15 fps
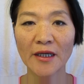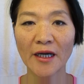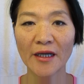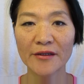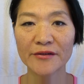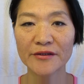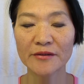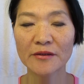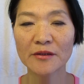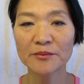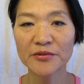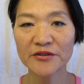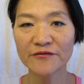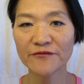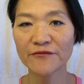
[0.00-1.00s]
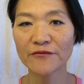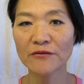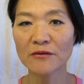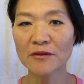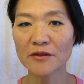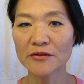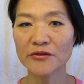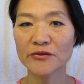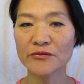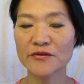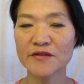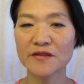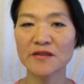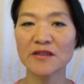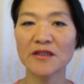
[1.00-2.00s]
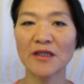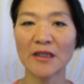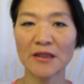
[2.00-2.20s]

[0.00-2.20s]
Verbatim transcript: And before you see